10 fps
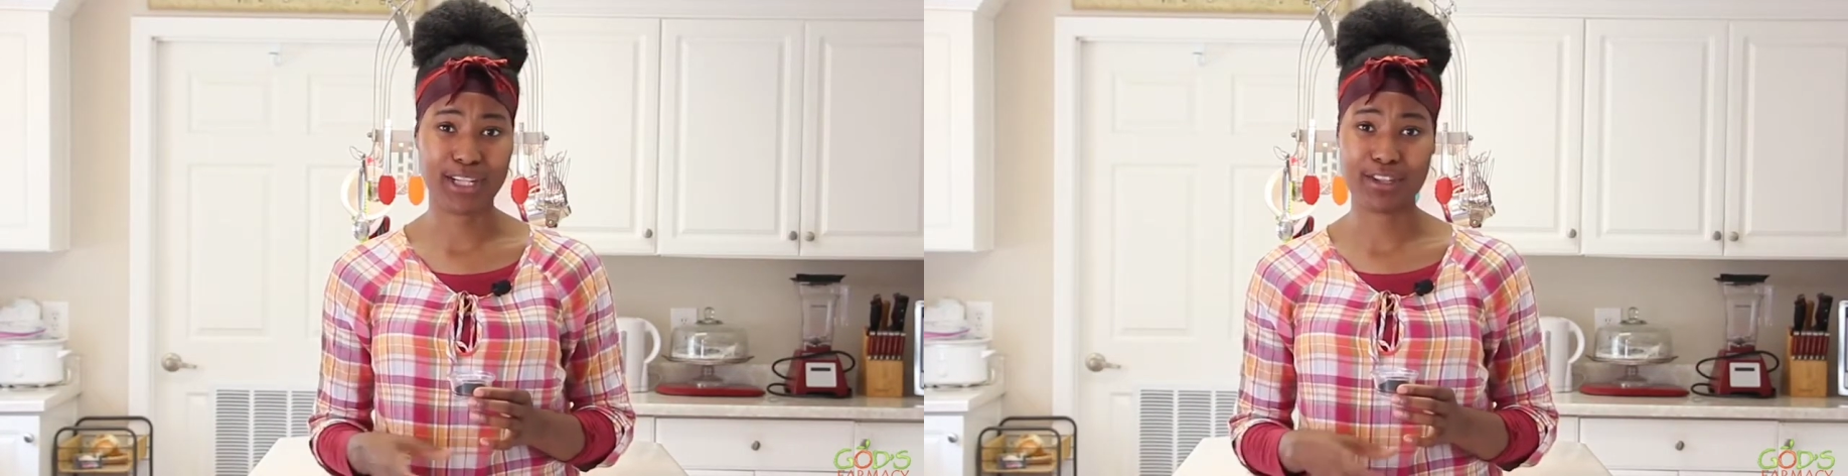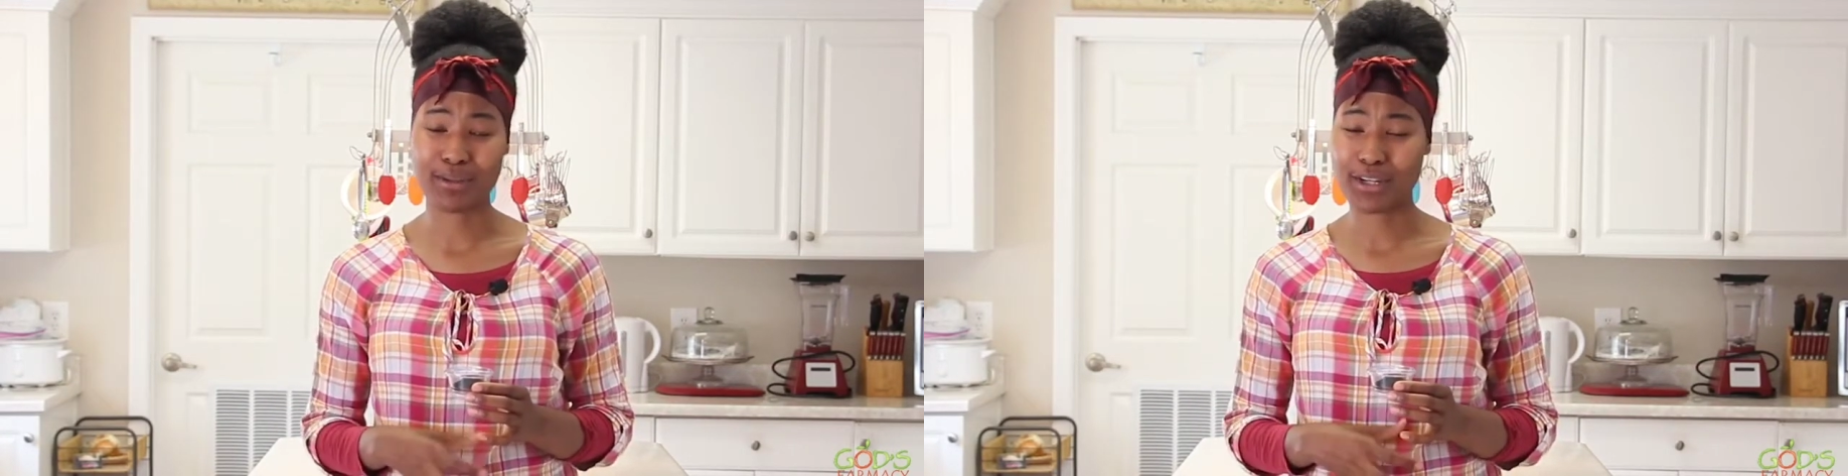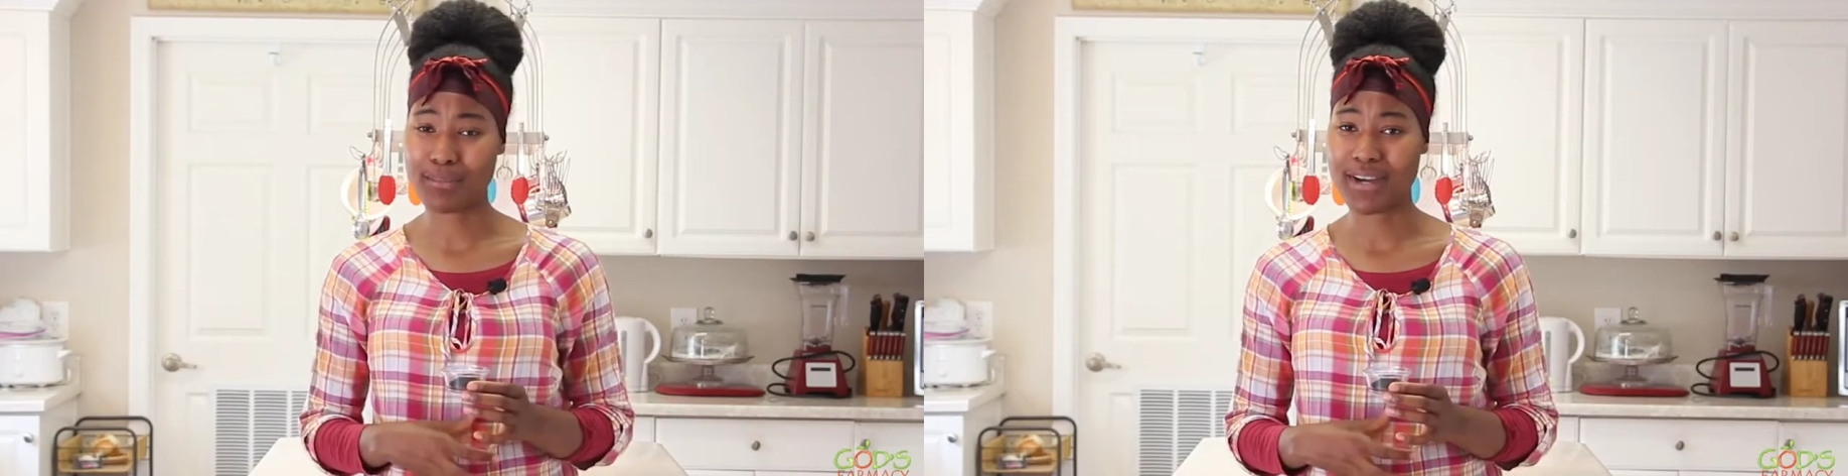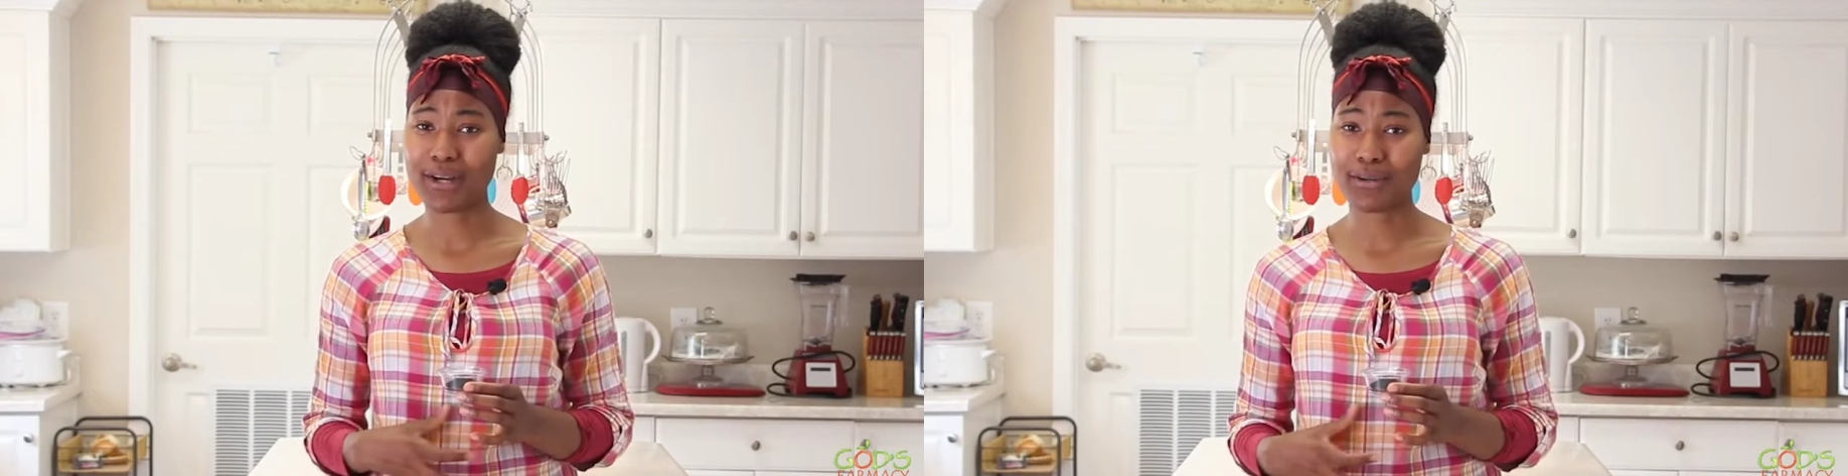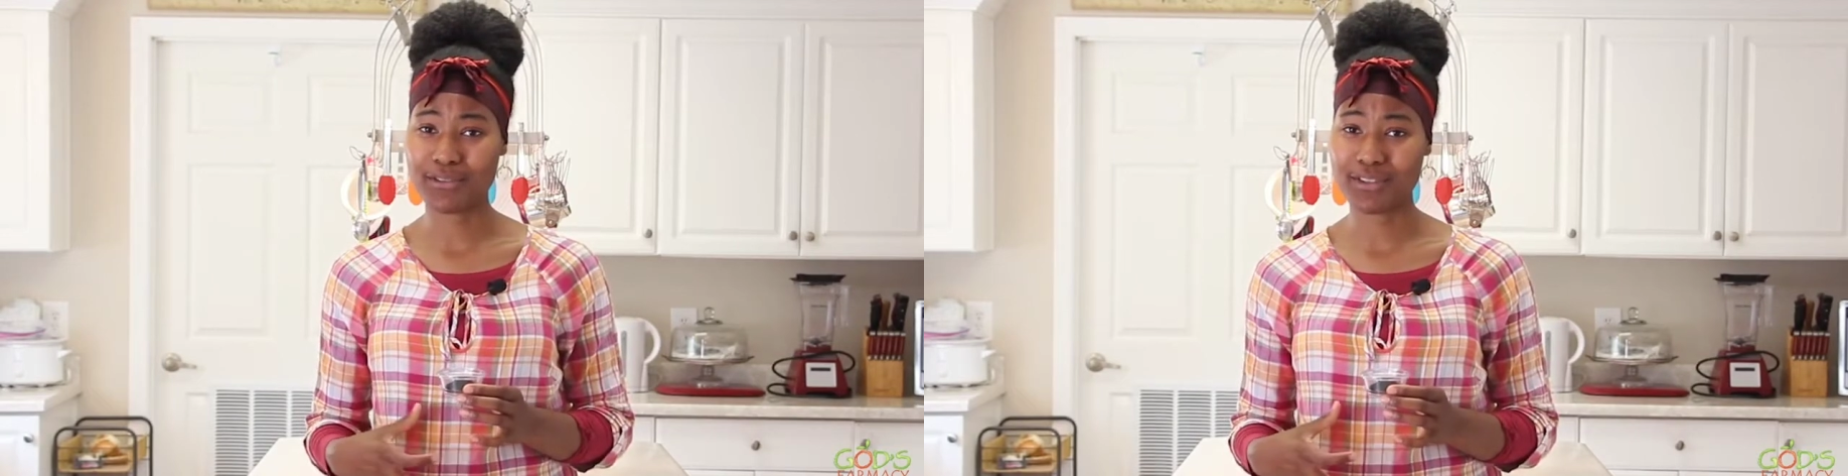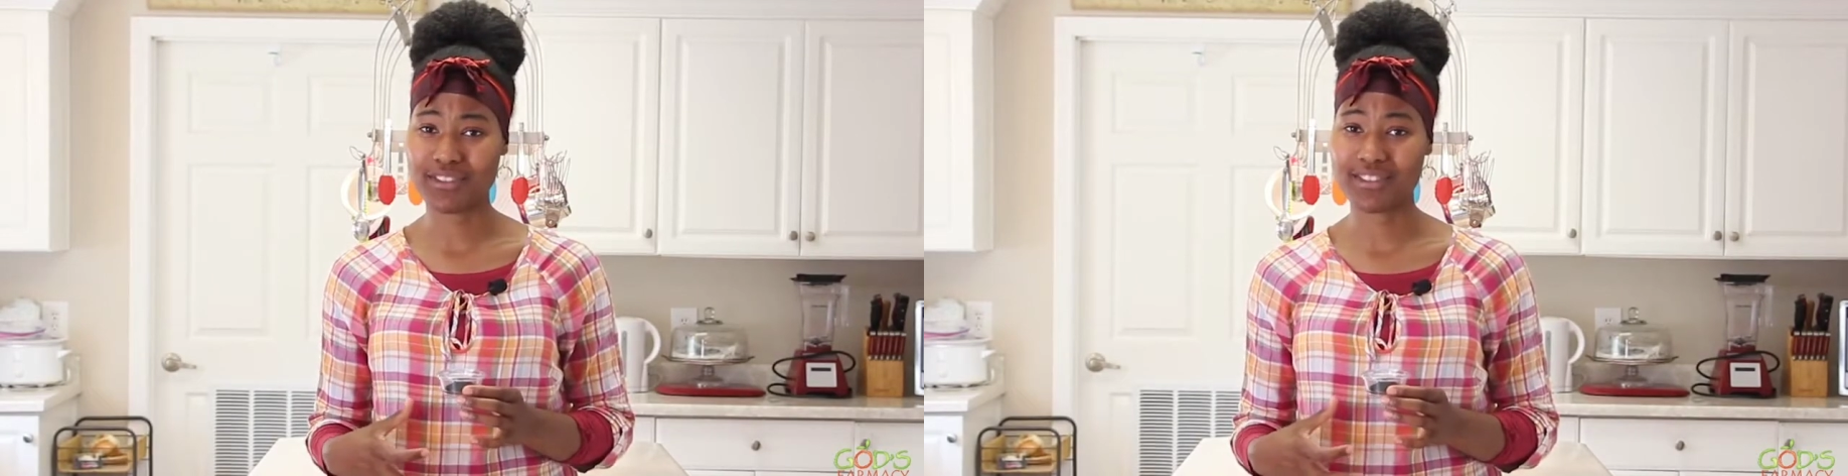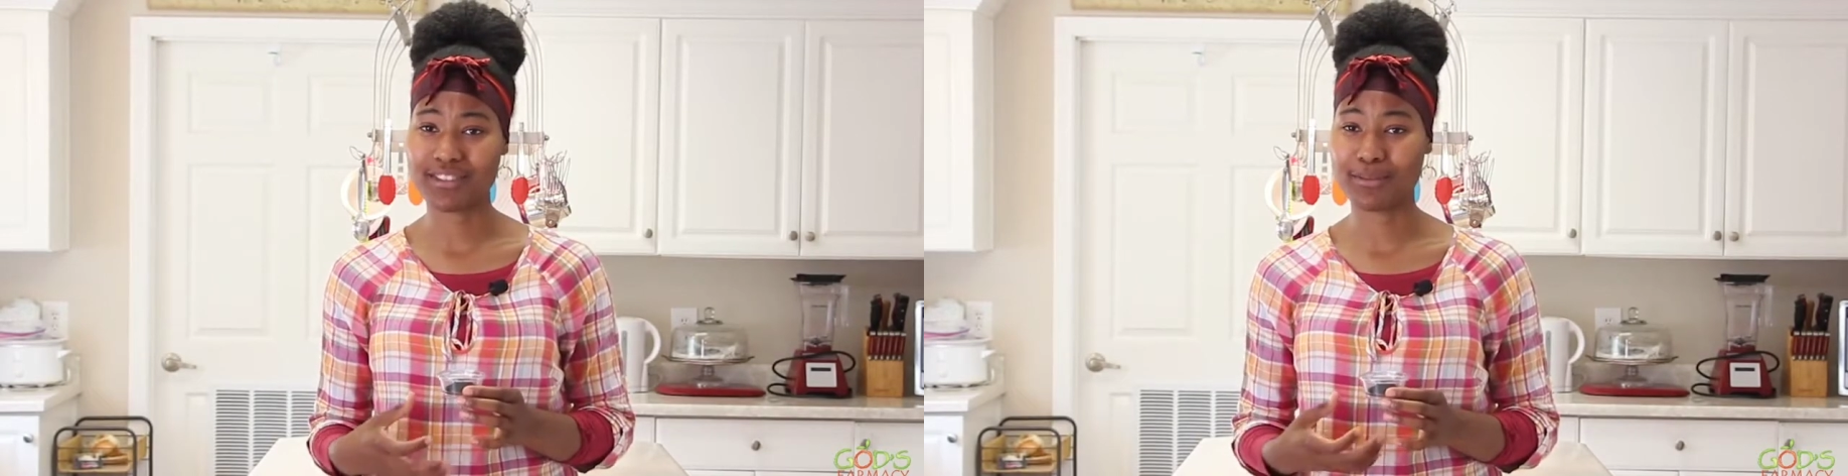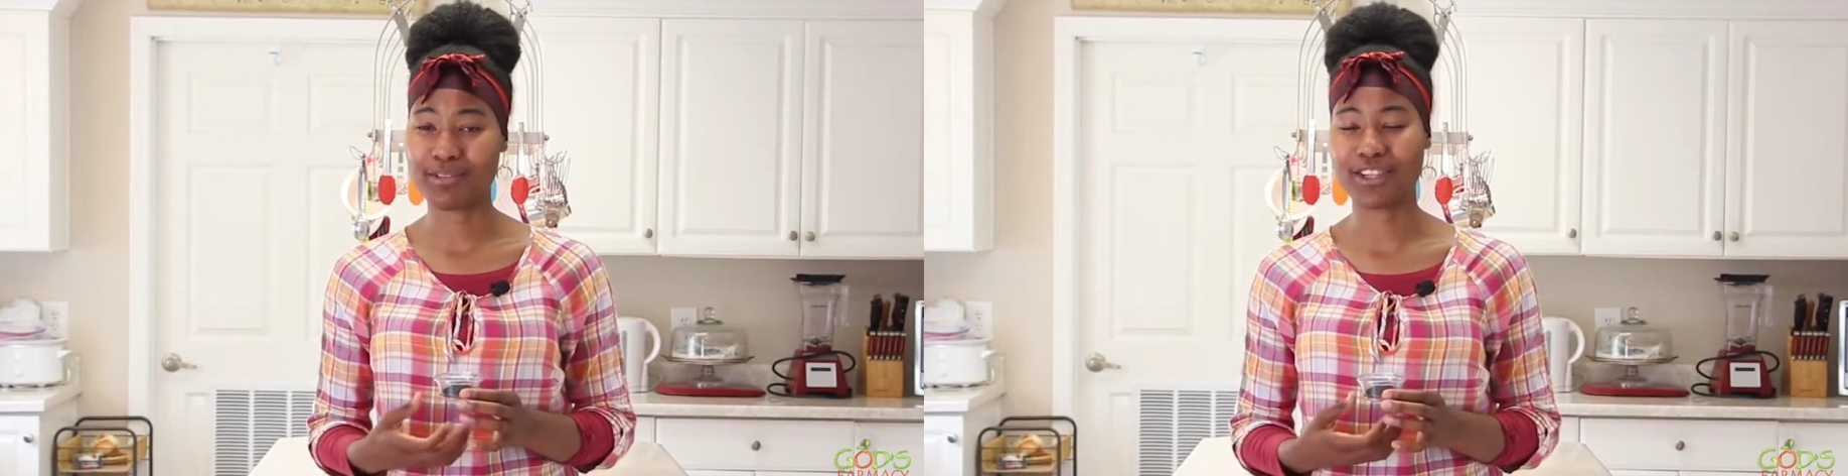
need to come out of your system,